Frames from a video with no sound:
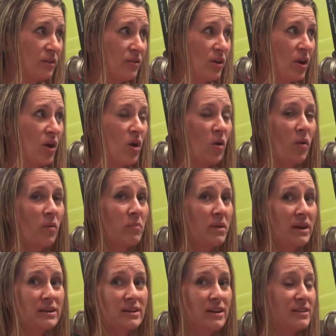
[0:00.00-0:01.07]
You know,
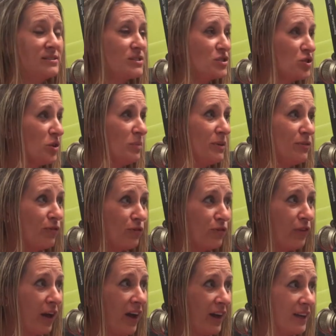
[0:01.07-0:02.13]
it should be
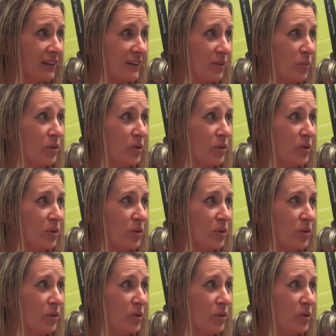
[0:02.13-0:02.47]
fun.